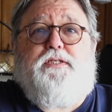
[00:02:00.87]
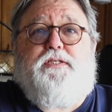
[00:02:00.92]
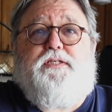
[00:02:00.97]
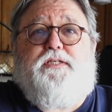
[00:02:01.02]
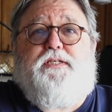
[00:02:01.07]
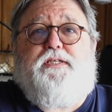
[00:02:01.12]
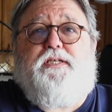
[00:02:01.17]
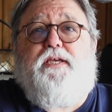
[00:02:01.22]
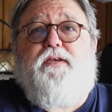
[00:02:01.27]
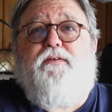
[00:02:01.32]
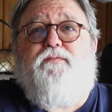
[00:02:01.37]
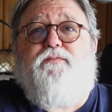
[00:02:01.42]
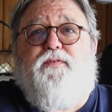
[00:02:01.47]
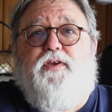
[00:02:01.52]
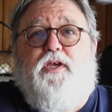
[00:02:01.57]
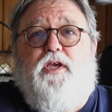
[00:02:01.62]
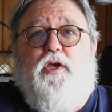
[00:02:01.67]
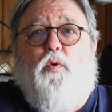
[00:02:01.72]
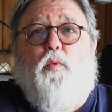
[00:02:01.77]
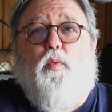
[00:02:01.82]

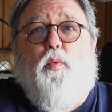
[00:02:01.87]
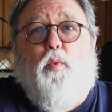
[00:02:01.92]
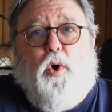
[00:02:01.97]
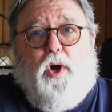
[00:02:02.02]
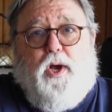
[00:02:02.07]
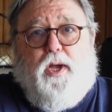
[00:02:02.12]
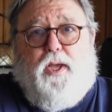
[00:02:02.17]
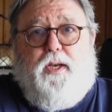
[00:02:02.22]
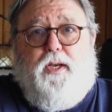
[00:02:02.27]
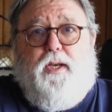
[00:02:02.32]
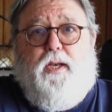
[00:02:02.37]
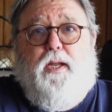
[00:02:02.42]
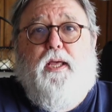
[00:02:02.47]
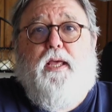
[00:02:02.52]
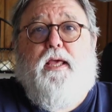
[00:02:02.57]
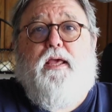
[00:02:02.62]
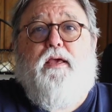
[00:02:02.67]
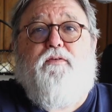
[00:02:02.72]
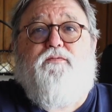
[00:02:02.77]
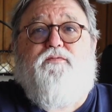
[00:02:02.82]
ZV-1.
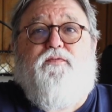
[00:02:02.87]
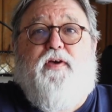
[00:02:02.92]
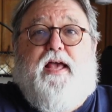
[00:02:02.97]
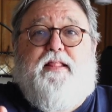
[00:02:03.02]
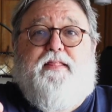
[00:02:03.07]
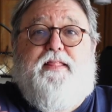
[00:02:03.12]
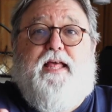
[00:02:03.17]
In fact,